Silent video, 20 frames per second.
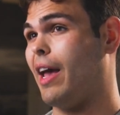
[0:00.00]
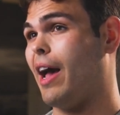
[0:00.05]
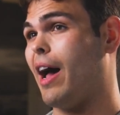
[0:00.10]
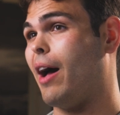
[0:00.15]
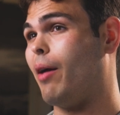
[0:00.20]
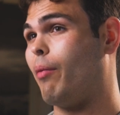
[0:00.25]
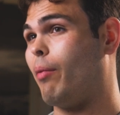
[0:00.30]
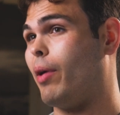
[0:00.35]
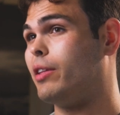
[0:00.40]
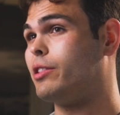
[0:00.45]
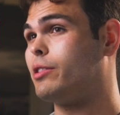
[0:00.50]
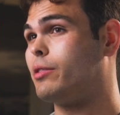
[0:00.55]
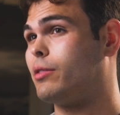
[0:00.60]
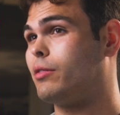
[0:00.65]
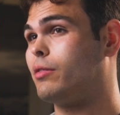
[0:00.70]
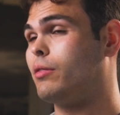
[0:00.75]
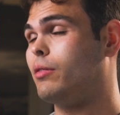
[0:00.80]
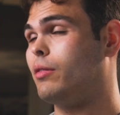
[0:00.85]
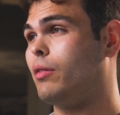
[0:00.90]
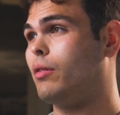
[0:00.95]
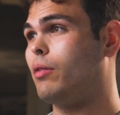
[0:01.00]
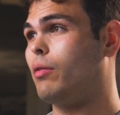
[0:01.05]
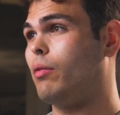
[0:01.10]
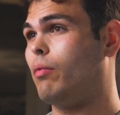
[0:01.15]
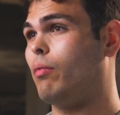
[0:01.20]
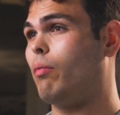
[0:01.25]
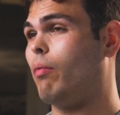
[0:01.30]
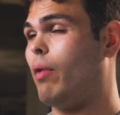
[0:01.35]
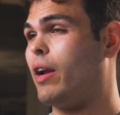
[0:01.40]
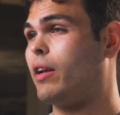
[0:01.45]
Yeah,
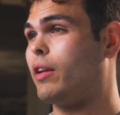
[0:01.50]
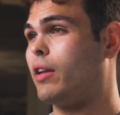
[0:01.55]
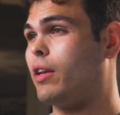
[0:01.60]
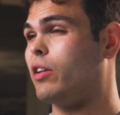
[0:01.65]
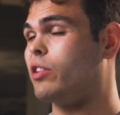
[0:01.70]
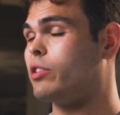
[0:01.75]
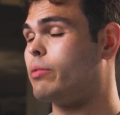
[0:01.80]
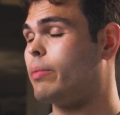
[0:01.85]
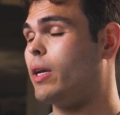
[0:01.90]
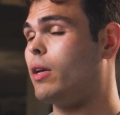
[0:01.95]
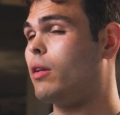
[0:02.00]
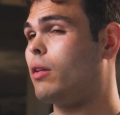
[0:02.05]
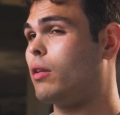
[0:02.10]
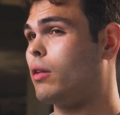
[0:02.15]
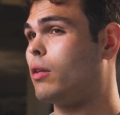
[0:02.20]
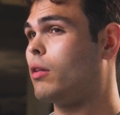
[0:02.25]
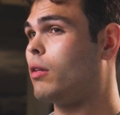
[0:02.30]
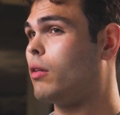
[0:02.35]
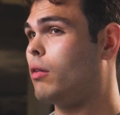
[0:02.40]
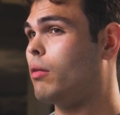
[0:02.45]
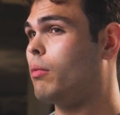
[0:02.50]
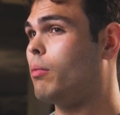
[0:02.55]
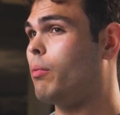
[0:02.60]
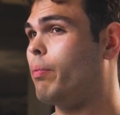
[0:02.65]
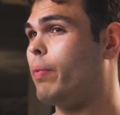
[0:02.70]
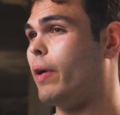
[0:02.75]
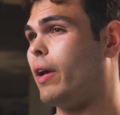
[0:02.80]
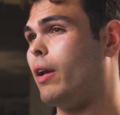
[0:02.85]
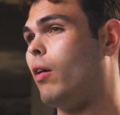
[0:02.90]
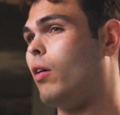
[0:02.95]
rent kills me,
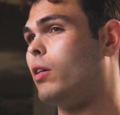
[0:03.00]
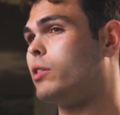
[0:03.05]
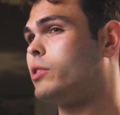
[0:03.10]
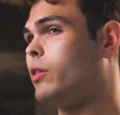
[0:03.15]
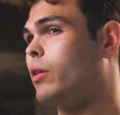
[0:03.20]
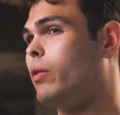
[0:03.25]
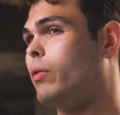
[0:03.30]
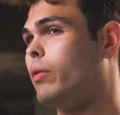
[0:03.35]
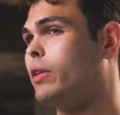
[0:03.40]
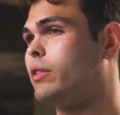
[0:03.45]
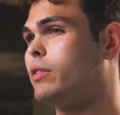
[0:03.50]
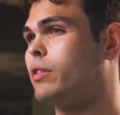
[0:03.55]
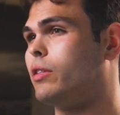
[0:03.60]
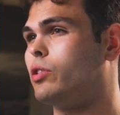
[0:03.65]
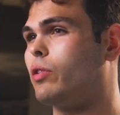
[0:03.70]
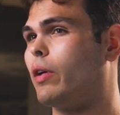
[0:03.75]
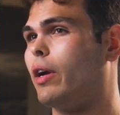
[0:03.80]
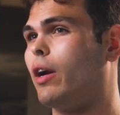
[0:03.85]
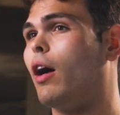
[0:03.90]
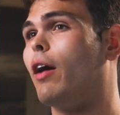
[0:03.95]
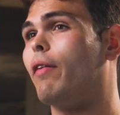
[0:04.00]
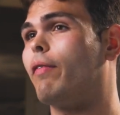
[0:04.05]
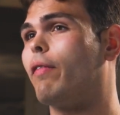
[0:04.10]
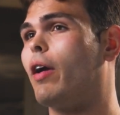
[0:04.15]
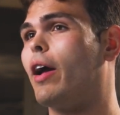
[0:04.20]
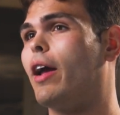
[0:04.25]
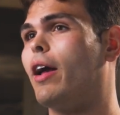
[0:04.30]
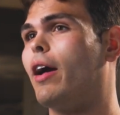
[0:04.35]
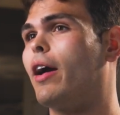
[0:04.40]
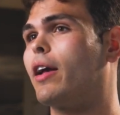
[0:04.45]
but also it's a trade-off, right?